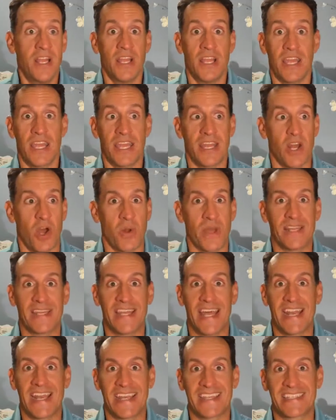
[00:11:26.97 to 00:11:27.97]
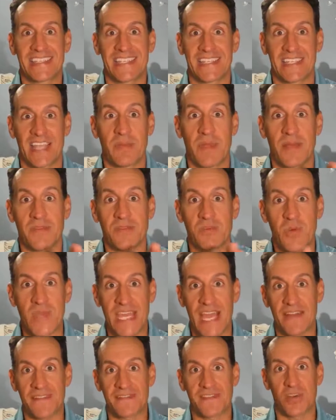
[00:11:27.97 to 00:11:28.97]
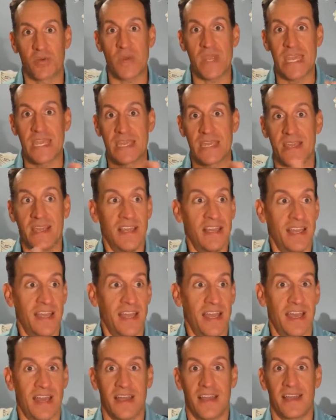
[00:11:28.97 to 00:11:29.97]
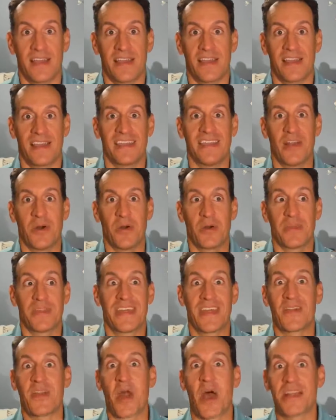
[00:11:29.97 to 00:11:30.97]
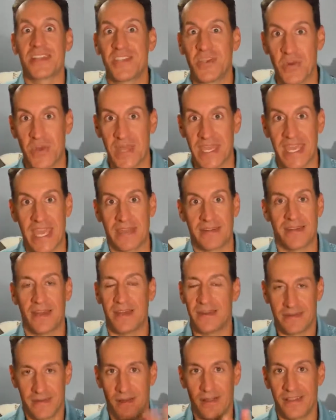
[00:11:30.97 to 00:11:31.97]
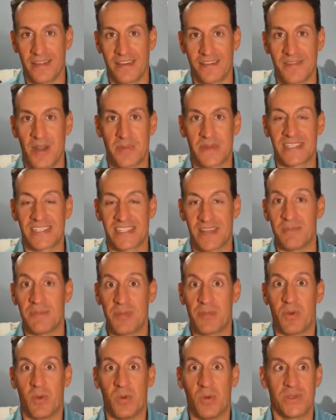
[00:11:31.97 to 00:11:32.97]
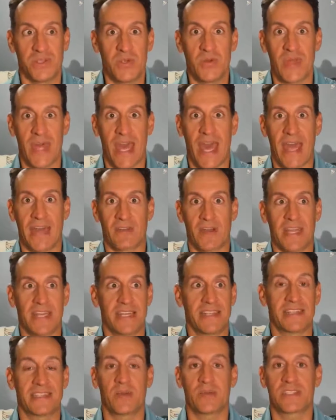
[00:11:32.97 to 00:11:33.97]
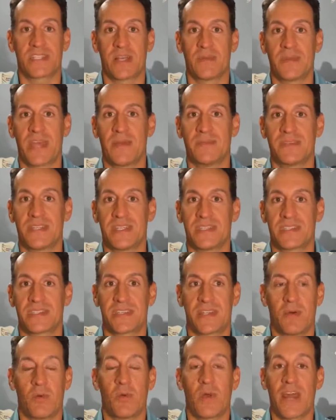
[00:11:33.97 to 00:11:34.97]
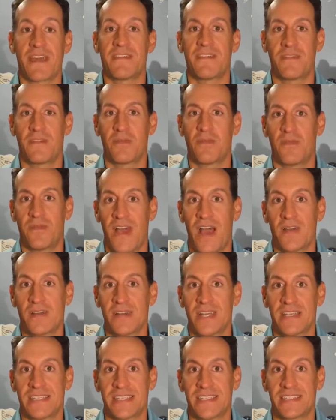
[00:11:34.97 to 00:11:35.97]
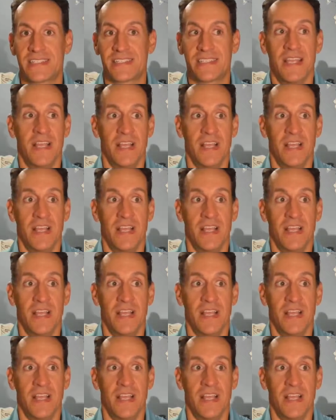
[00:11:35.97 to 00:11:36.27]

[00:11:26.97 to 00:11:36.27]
you know, and then it's sometimes week after week, you know, they're not doing it. Not all of them, right? But some people will do that, right? And so sometimes it's what i found is it's